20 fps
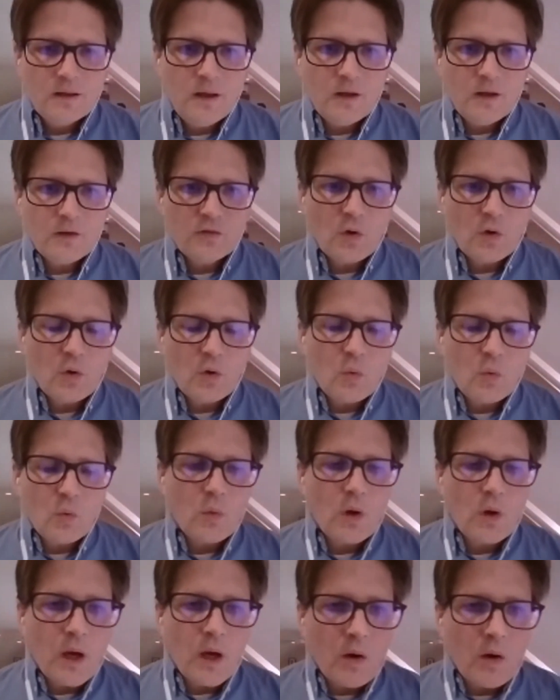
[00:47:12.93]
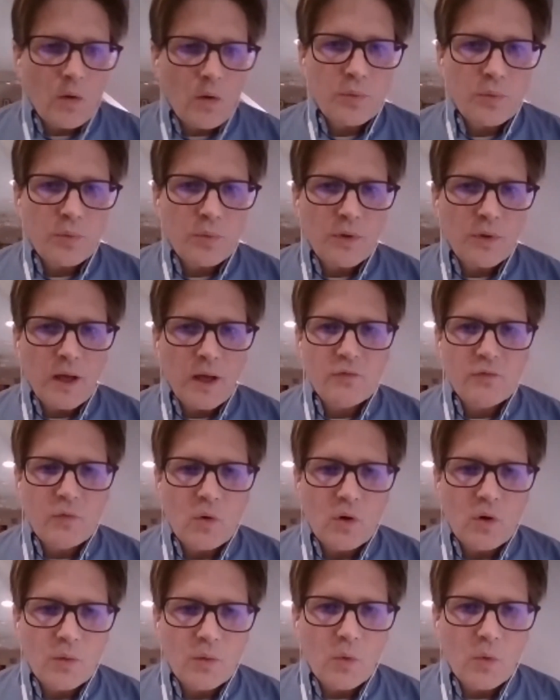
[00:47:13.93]
Yeah, so our
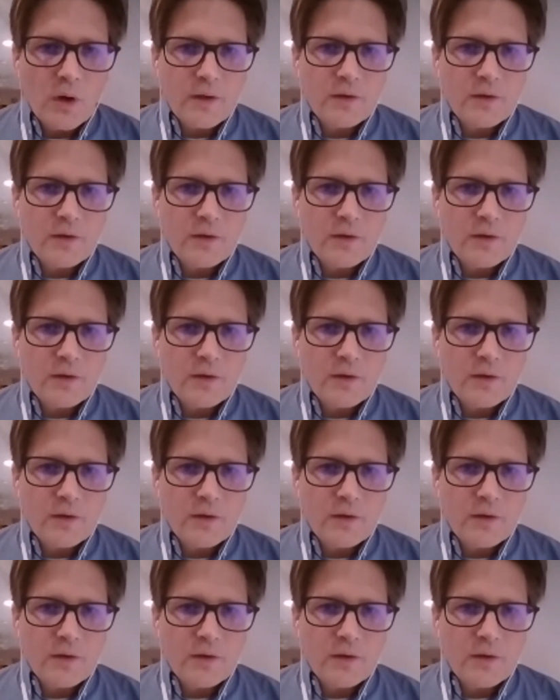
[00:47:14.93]
platform,